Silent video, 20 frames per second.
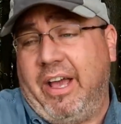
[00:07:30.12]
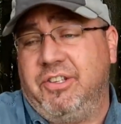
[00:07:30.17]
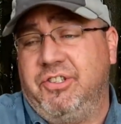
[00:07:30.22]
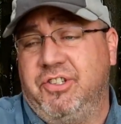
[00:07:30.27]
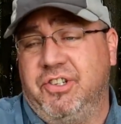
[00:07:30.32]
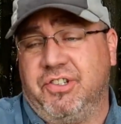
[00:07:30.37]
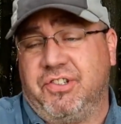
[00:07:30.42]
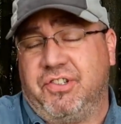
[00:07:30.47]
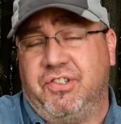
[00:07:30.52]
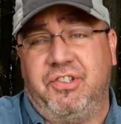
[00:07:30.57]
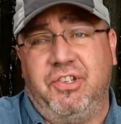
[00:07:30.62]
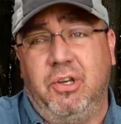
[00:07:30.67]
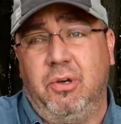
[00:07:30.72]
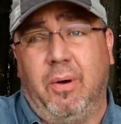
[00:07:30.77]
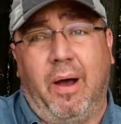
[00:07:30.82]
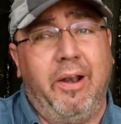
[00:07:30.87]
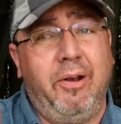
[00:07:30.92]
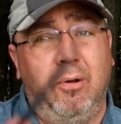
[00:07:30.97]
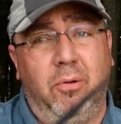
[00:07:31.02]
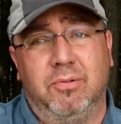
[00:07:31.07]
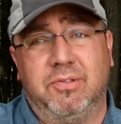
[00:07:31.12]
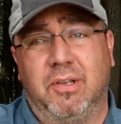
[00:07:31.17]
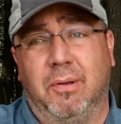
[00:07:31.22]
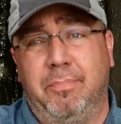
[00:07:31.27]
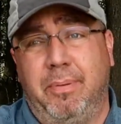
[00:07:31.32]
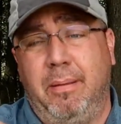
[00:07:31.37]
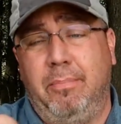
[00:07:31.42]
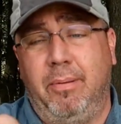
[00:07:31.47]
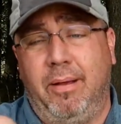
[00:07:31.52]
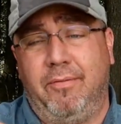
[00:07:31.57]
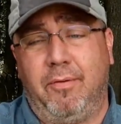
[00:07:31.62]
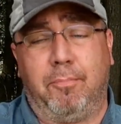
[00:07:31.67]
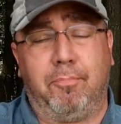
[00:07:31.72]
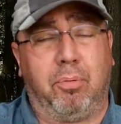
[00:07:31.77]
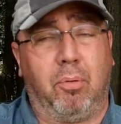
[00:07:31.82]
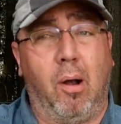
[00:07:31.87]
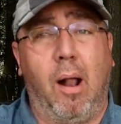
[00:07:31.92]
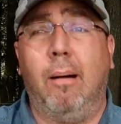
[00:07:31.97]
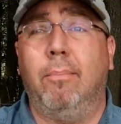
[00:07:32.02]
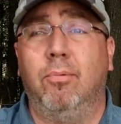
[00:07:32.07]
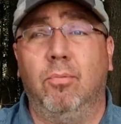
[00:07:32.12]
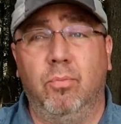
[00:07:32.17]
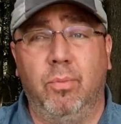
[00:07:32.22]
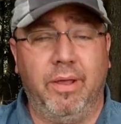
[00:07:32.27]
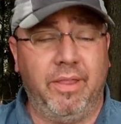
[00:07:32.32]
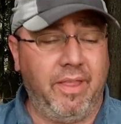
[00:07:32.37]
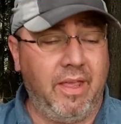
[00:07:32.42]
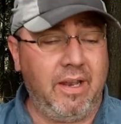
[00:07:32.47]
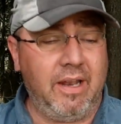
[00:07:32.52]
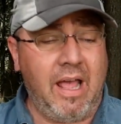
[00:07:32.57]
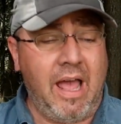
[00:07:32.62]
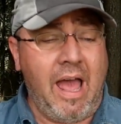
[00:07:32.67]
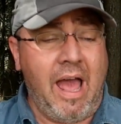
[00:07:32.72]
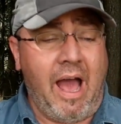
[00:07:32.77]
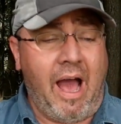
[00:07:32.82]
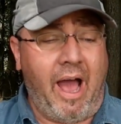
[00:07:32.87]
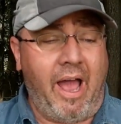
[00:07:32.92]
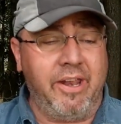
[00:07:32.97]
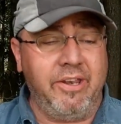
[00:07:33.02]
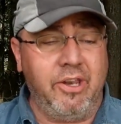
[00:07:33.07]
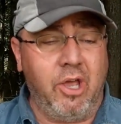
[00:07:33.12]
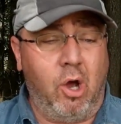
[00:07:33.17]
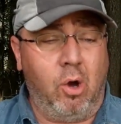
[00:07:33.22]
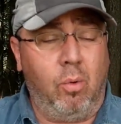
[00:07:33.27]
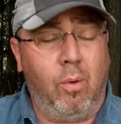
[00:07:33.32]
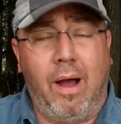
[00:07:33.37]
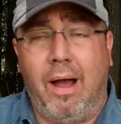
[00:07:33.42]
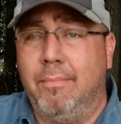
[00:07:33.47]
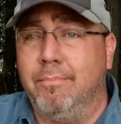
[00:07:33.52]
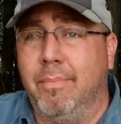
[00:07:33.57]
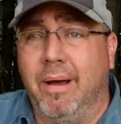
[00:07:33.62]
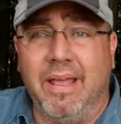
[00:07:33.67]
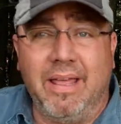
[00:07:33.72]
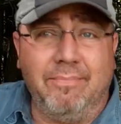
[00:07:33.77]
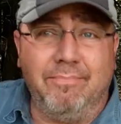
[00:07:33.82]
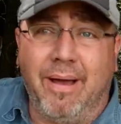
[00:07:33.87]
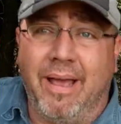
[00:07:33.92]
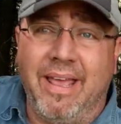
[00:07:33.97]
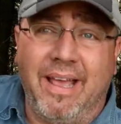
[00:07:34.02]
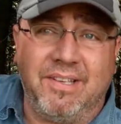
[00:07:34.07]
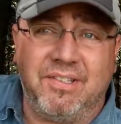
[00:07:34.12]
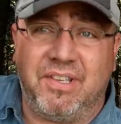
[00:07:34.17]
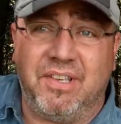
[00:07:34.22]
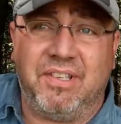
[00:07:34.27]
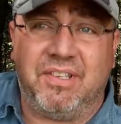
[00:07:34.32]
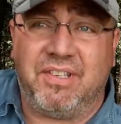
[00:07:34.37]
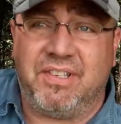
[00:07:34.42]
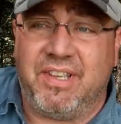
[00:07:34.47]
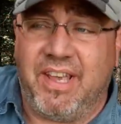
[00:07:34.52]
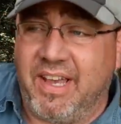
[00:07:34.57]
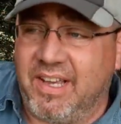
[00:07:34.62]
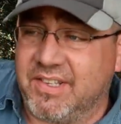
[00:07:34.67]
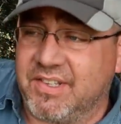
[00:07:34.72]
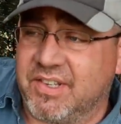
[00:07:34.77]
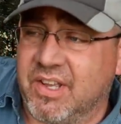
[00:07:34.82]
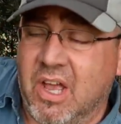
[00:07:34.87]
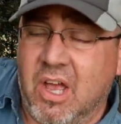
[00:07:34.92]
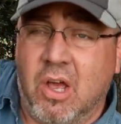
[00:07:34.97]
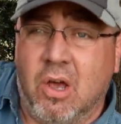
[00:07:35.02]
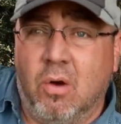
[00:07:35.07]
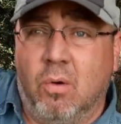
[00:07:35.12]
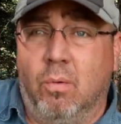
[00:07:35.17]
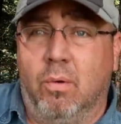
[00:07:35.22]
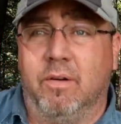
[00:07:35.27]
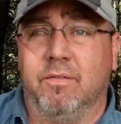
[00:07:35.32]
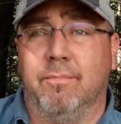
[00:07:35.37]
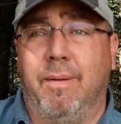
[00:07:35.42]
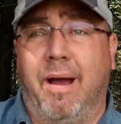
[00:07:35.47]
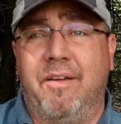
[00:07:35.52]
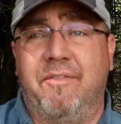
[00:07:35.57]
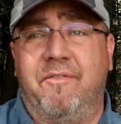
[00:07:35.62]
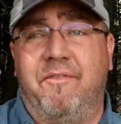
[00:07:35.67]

I just do. I know some people have a problem with it. I know my ESEE 6, one of my